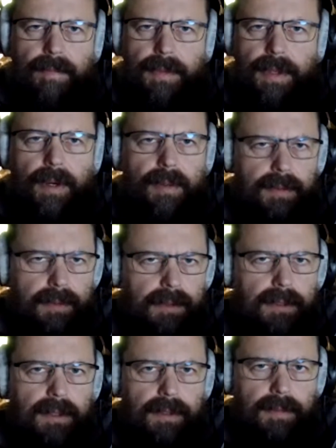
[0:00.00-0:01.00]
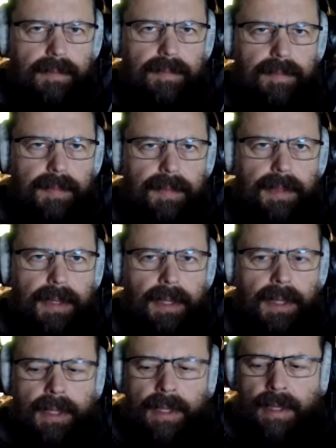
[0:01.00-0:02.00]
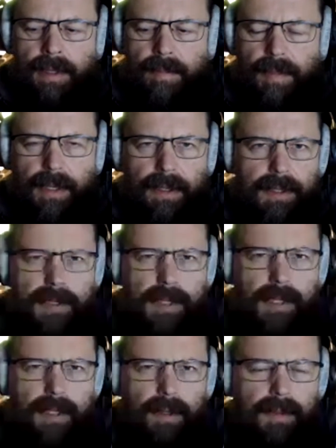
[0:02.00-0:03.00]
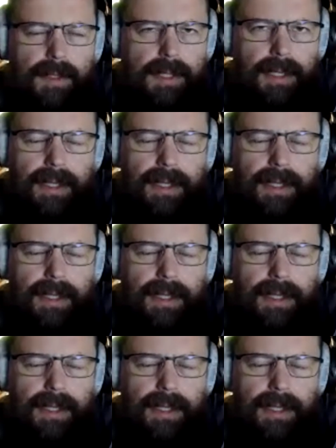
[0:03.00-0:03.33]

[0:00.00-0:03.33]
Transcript: don't, because they don't see a